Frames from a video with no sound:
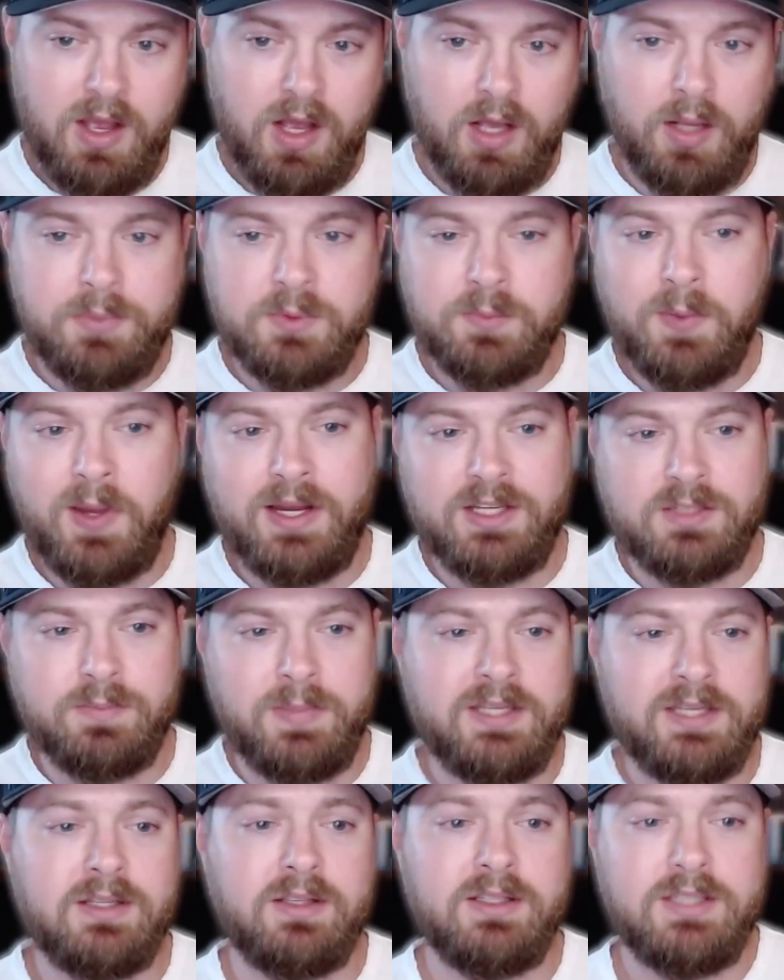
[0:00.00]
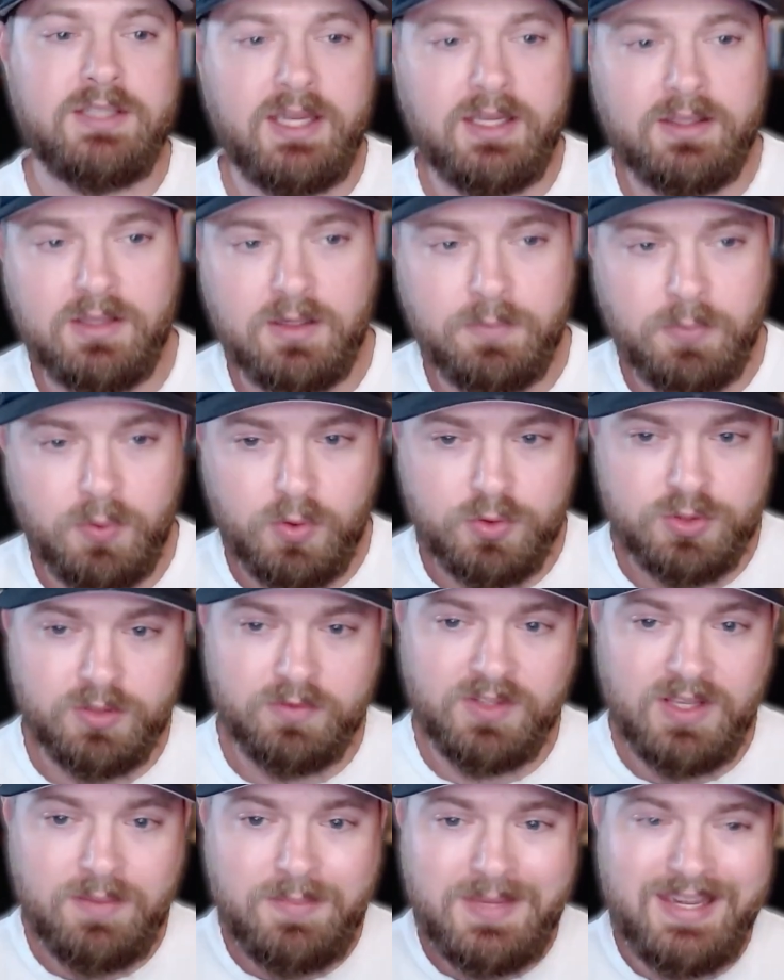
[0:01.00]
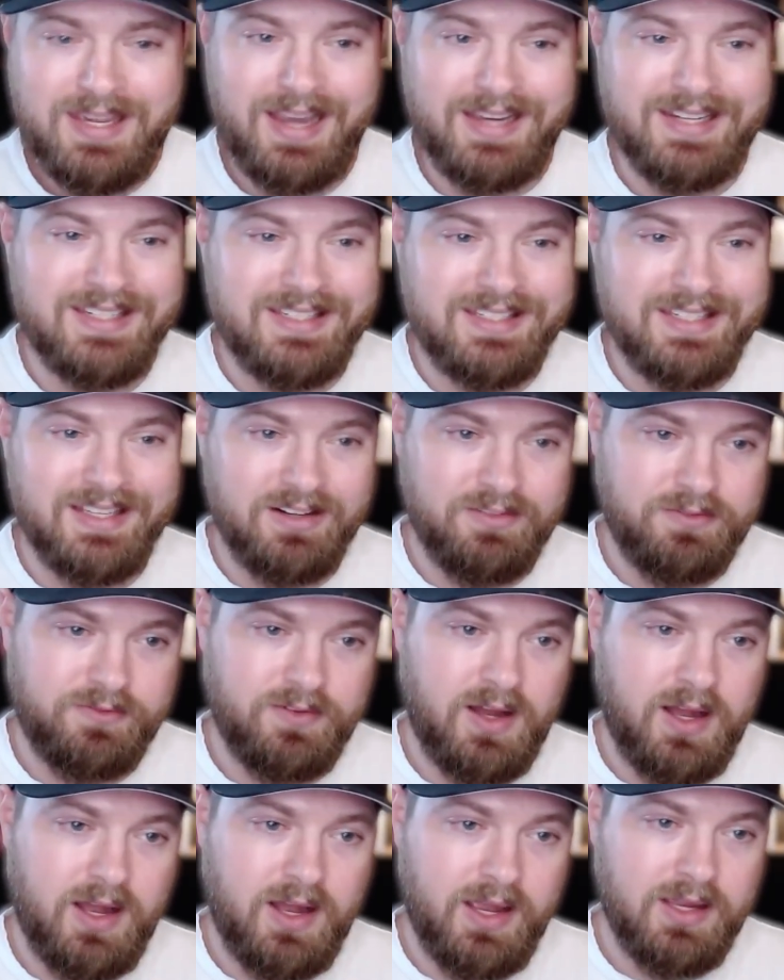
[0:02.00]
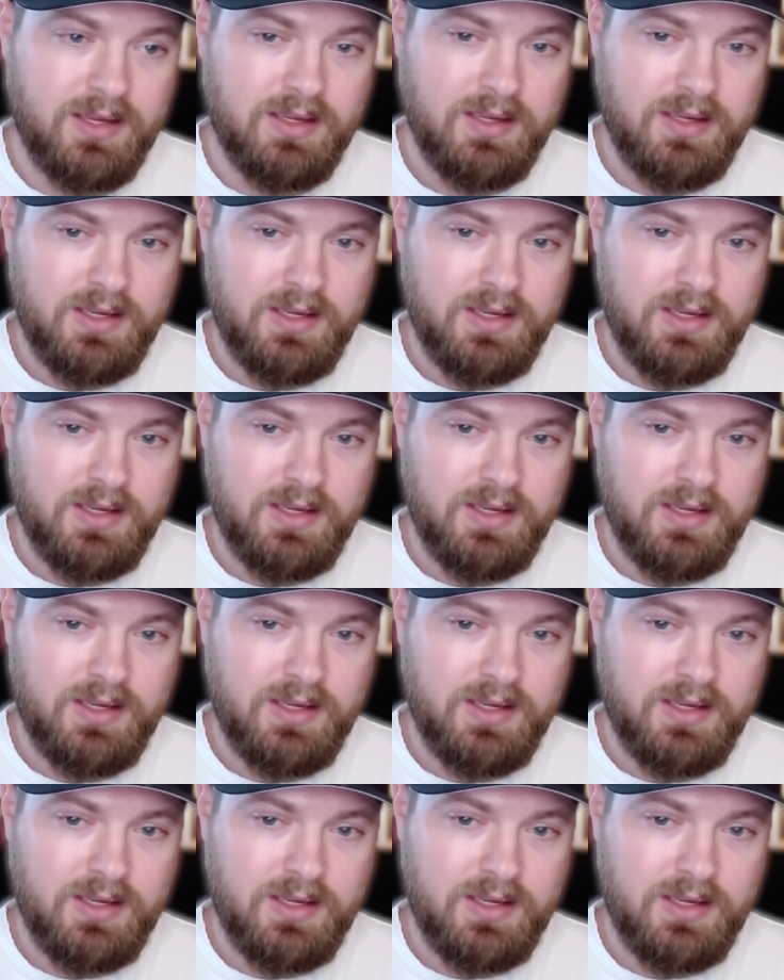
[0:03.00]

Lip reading: HubSpot has basically taken the approach of, let me identify